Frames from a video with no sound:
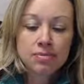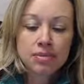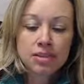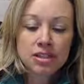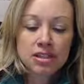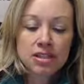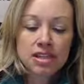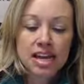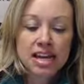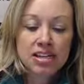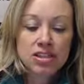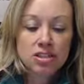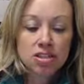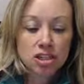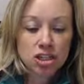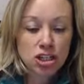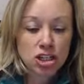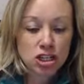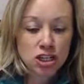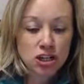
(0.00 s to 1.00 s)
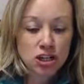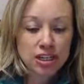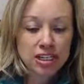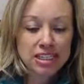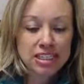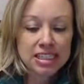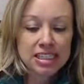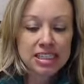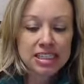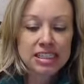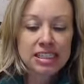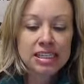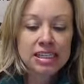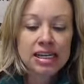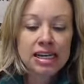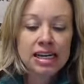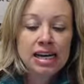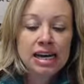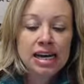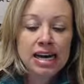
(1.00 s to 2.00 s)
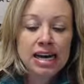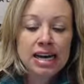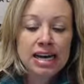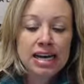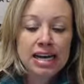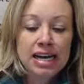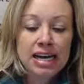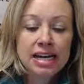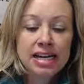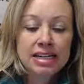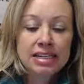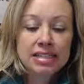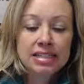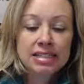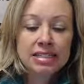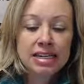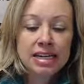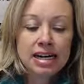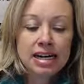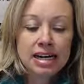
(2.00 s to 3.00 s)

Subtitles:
like security, and